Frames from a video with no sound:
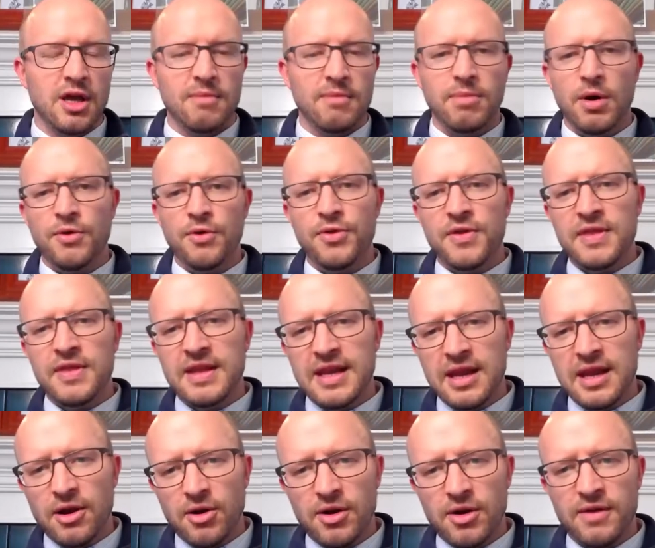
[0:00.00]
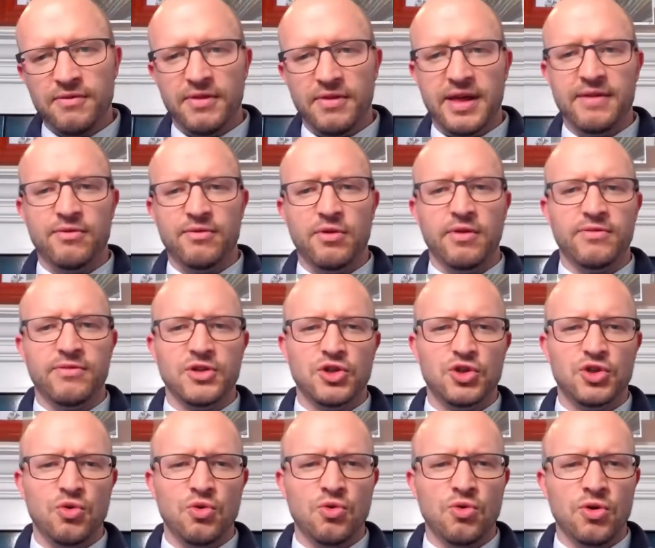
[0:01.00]
both in the narrative level of the
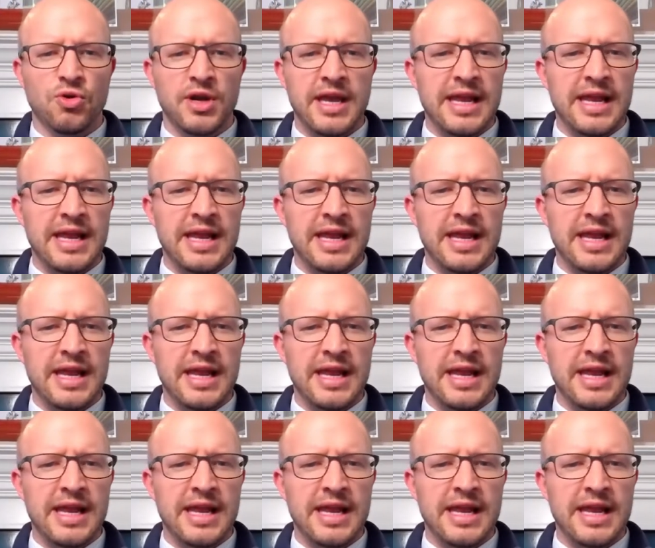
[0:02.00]
story